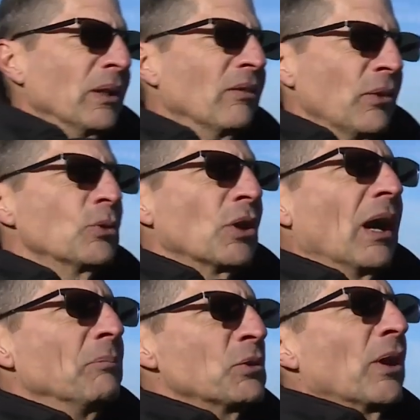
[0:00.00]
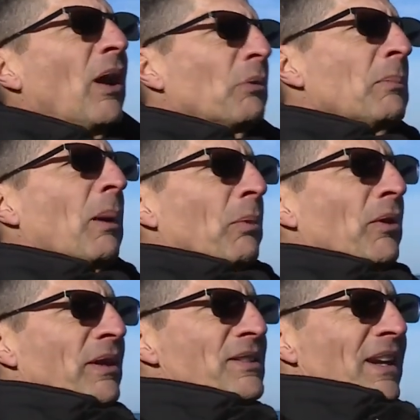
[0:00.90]
In the future, I'm sure I'll remember
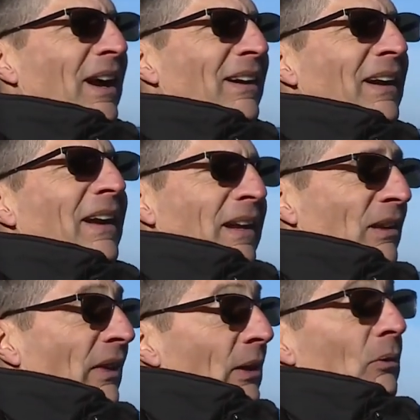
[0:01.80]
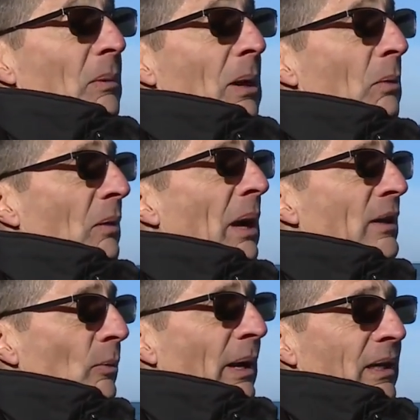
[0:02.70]
this. Yeah, if I don't remember it, I
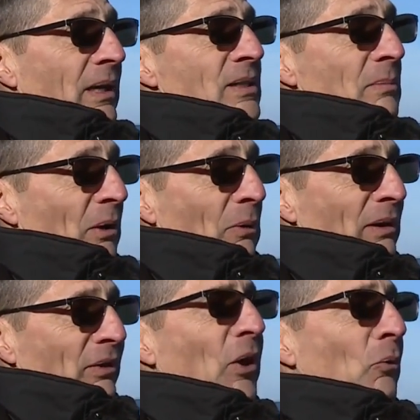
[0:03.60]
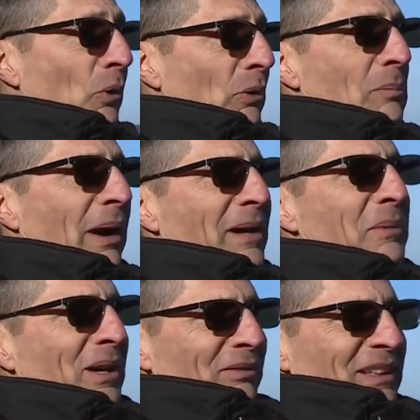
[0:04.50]
know my kids and my wife will remind
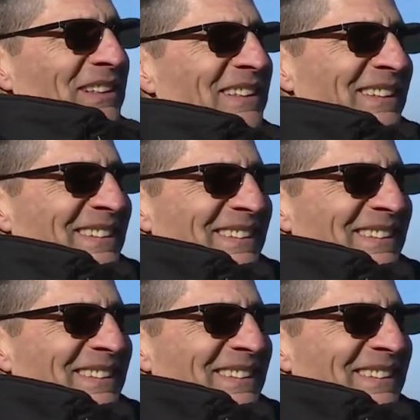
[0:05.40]
me of it.